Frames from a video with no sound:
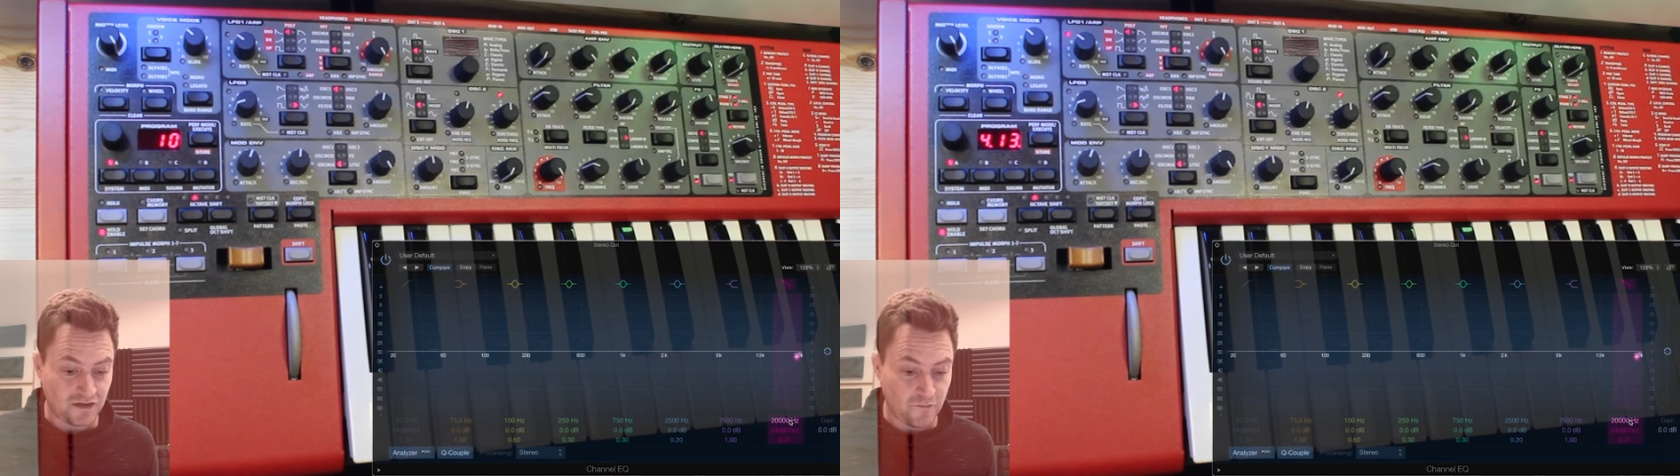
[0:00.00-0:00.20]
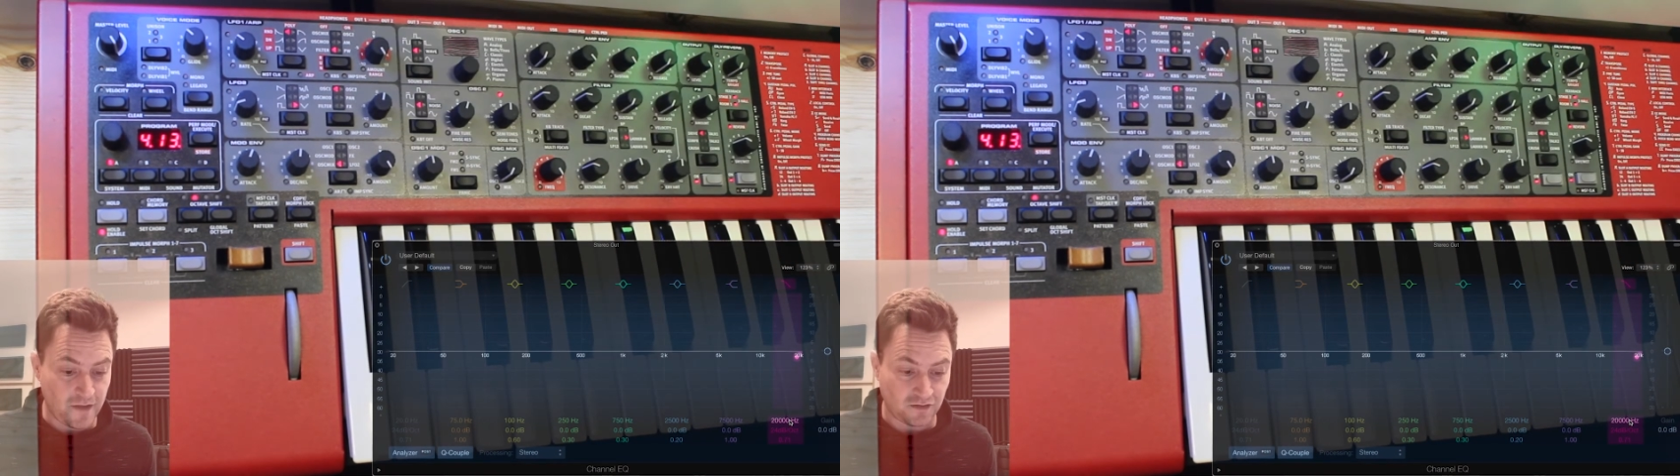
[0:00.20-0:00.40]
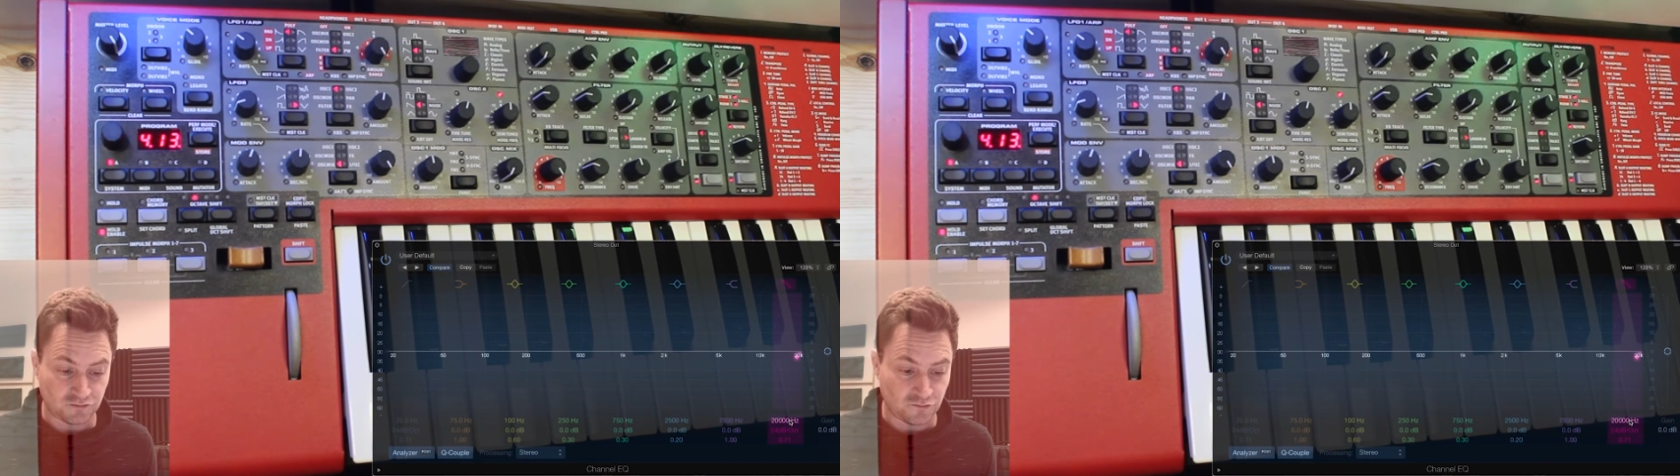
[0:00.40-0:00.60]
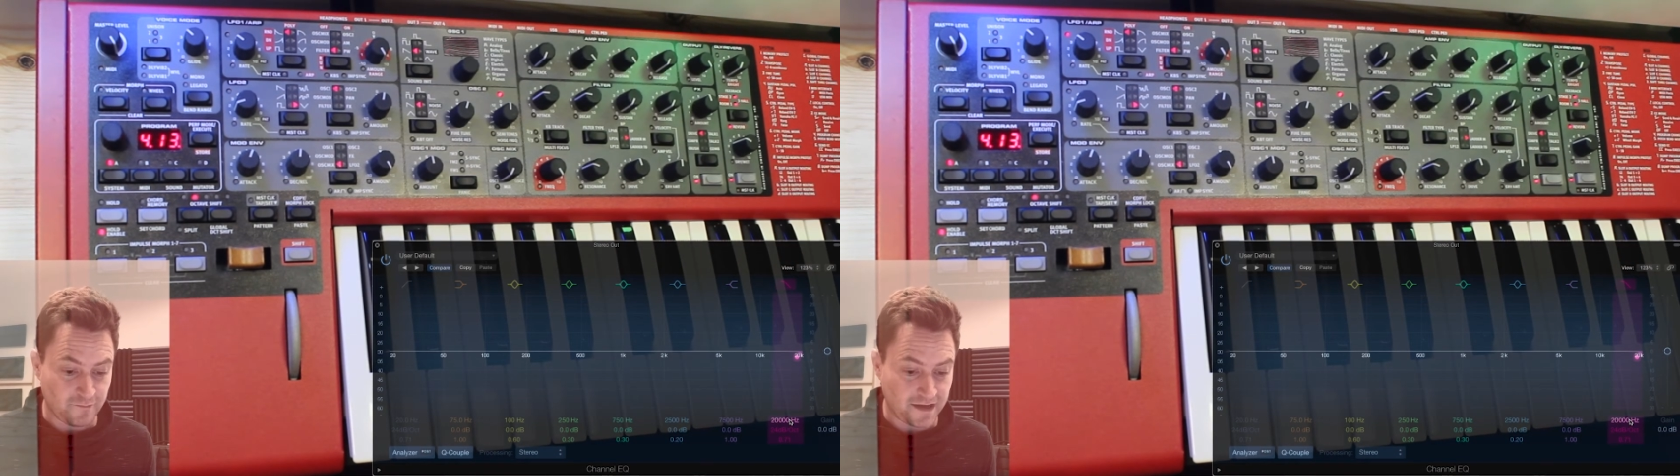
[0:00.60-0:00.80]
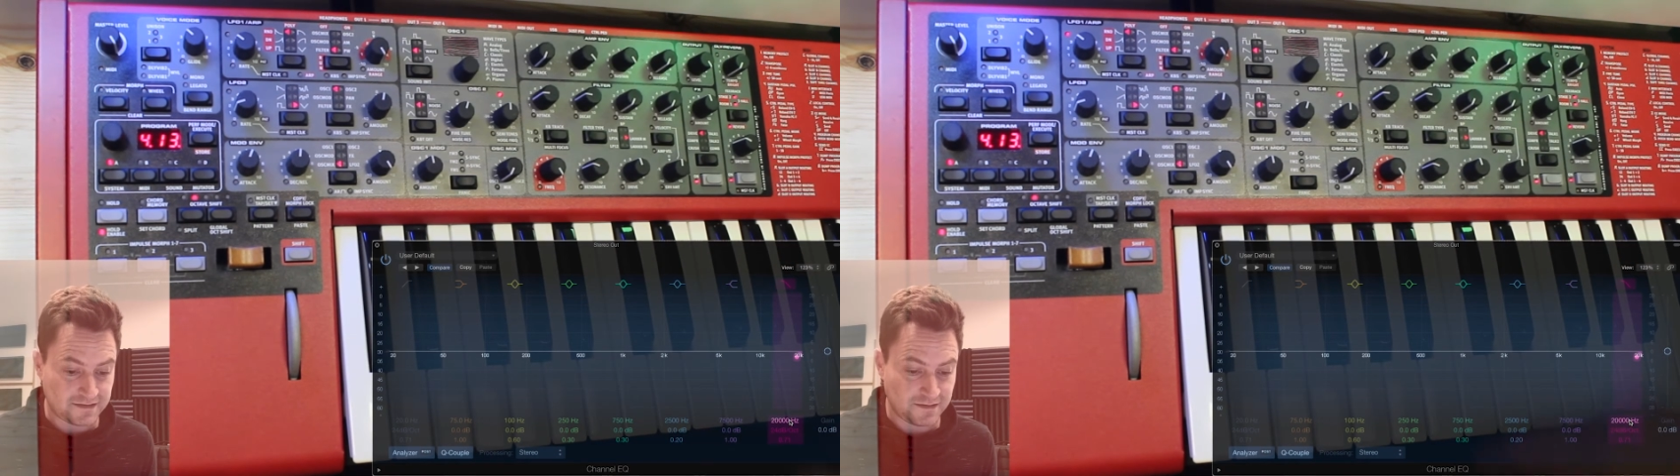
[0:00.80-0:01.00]
the amount to
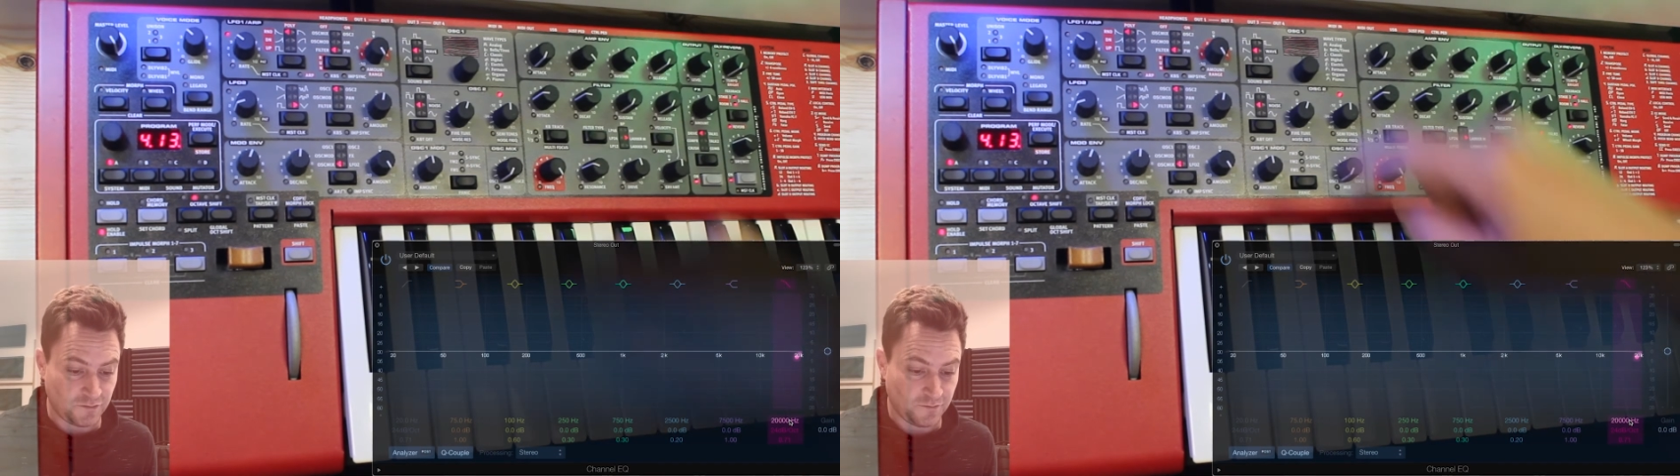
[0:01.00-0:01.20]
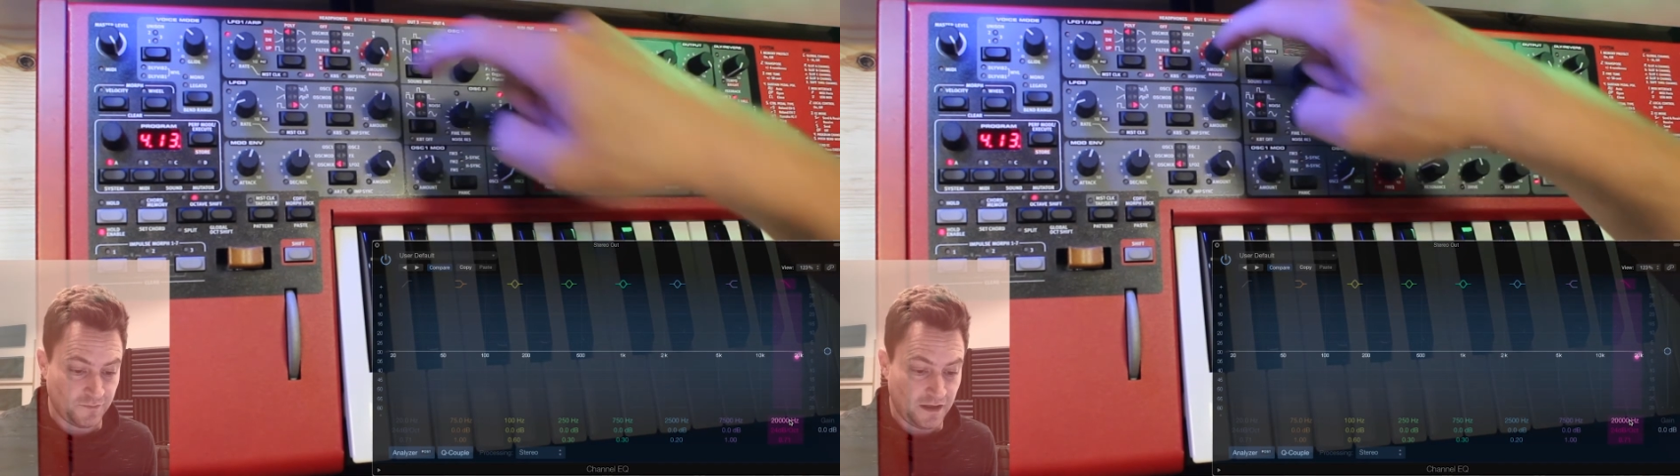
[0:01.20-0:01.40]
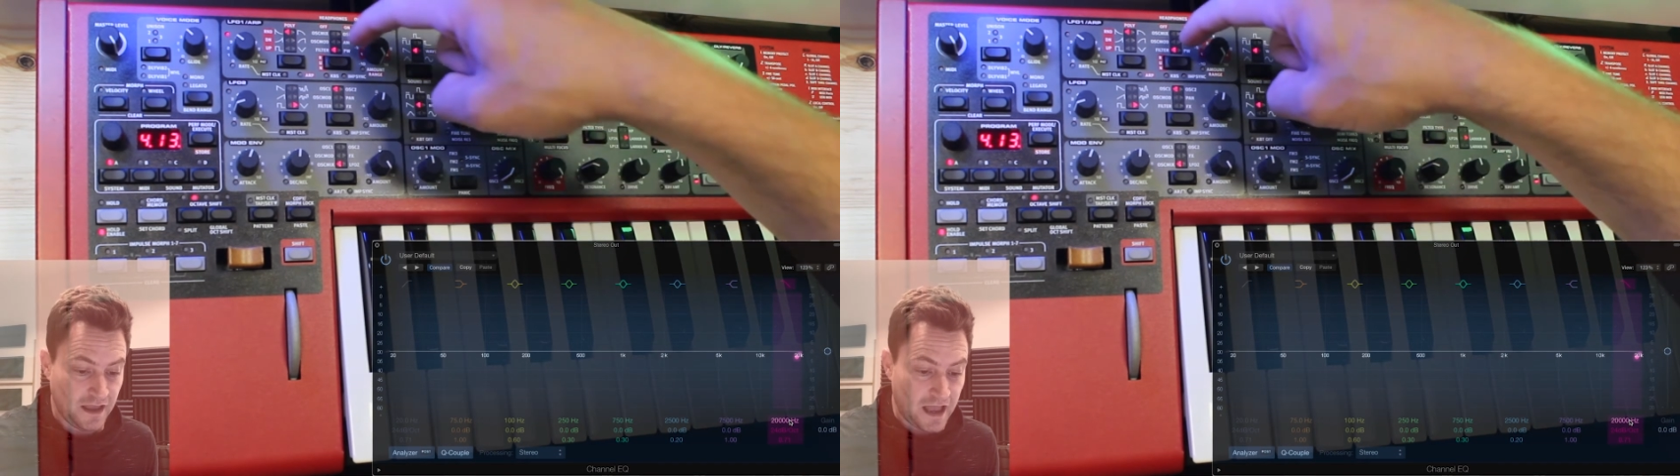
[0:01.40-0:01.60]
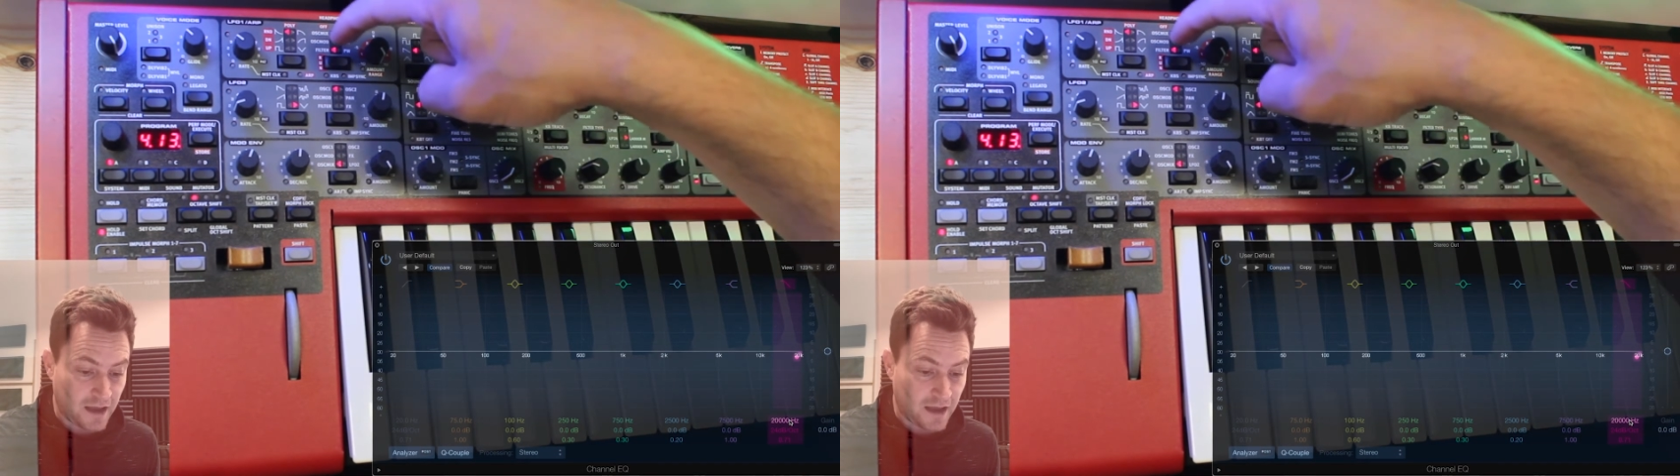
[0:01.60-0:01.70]
maximum.